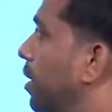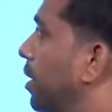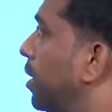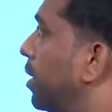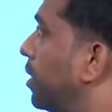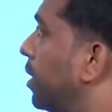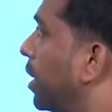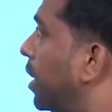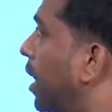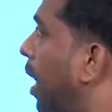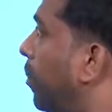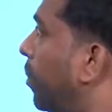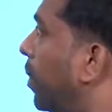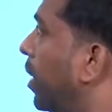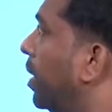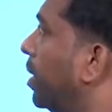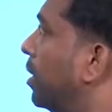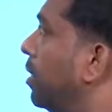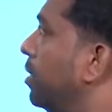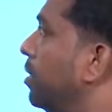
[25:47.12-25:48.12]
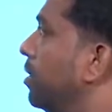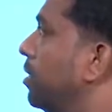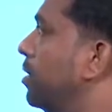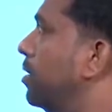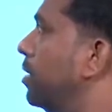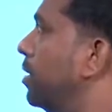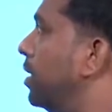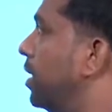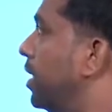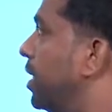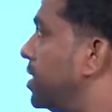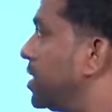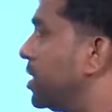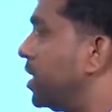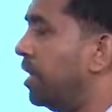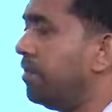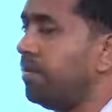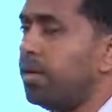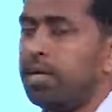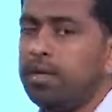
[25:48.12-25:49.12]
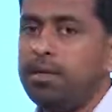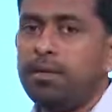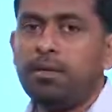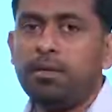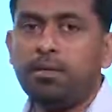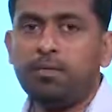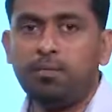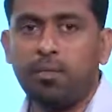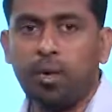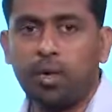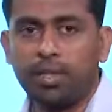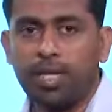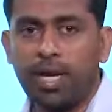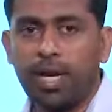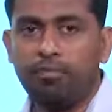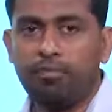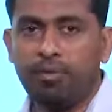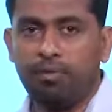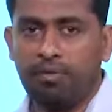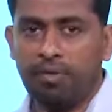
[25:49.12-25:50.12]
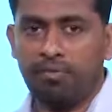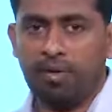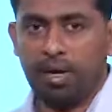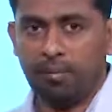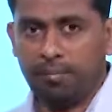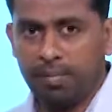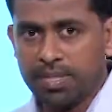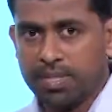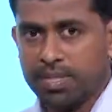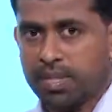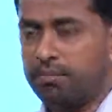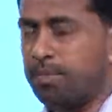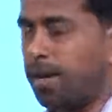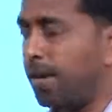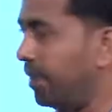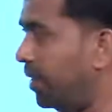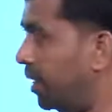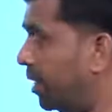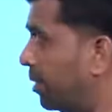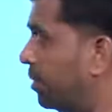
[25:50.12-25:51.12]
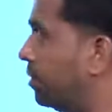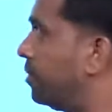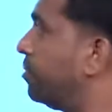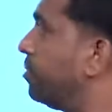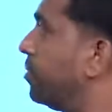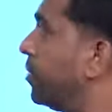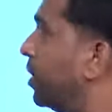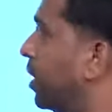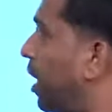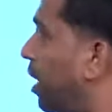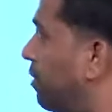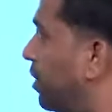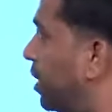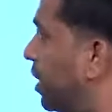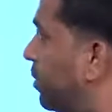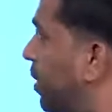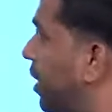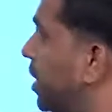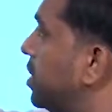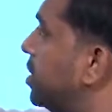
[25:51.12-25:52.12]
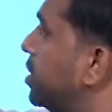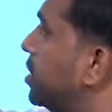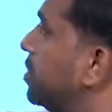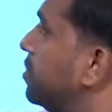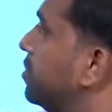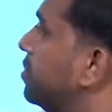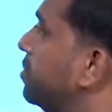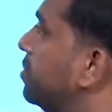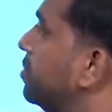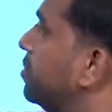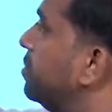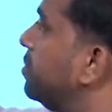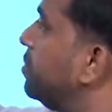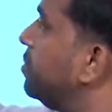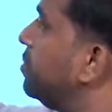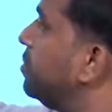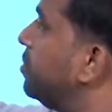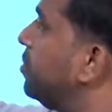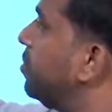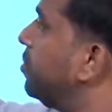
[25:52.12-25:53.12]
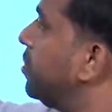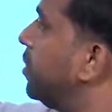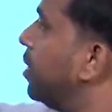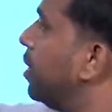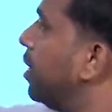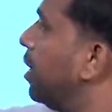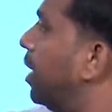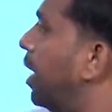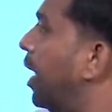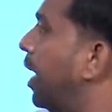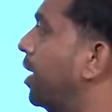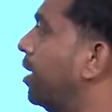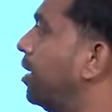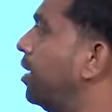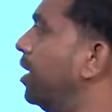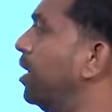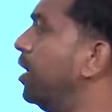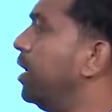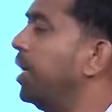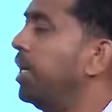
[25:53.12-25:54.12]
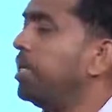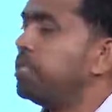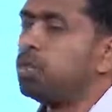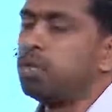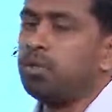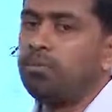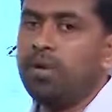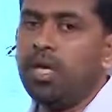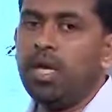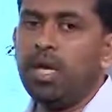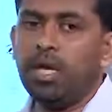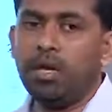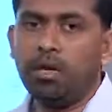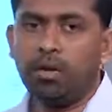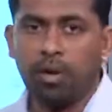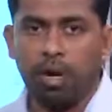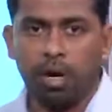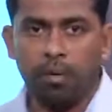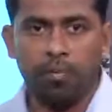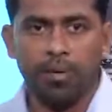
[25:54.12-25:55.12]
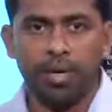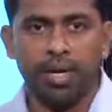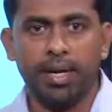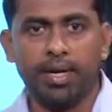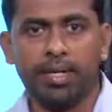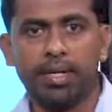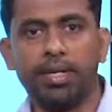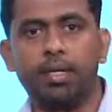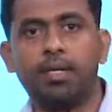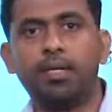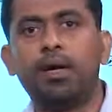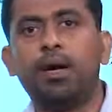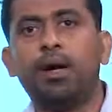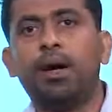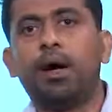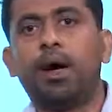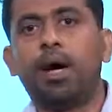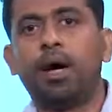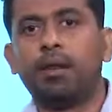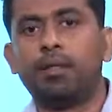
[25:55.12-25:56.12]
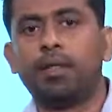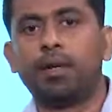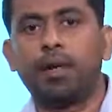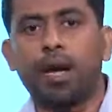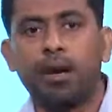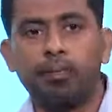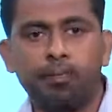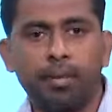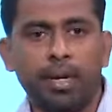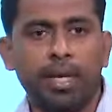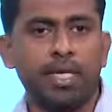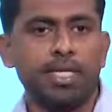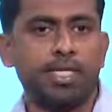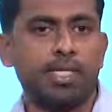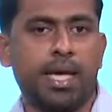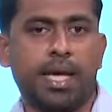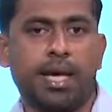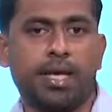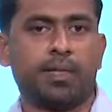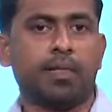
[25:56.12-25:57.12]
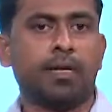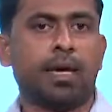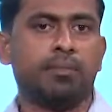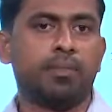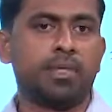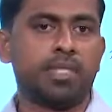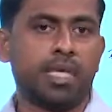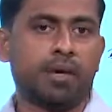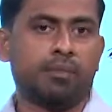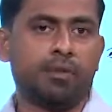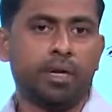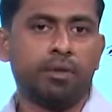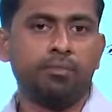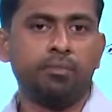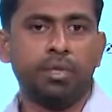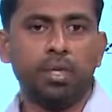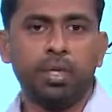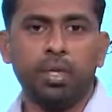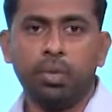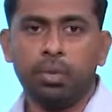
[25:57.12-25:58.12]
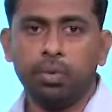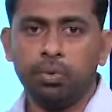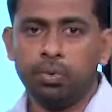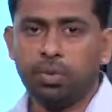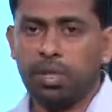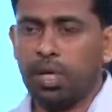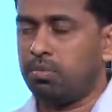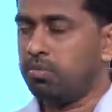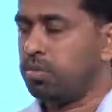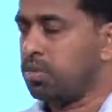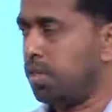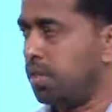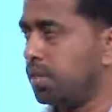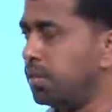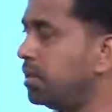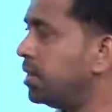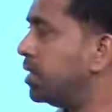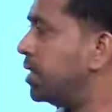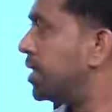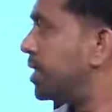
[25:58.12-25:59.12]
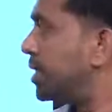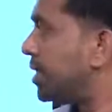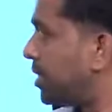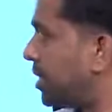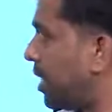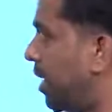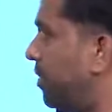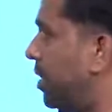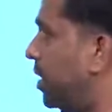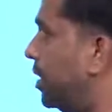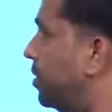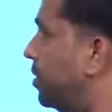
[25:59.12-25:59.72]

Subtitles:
The capital is given more than 51% by the government, and it should be incorporated under the Companies Act number 7 of 2007.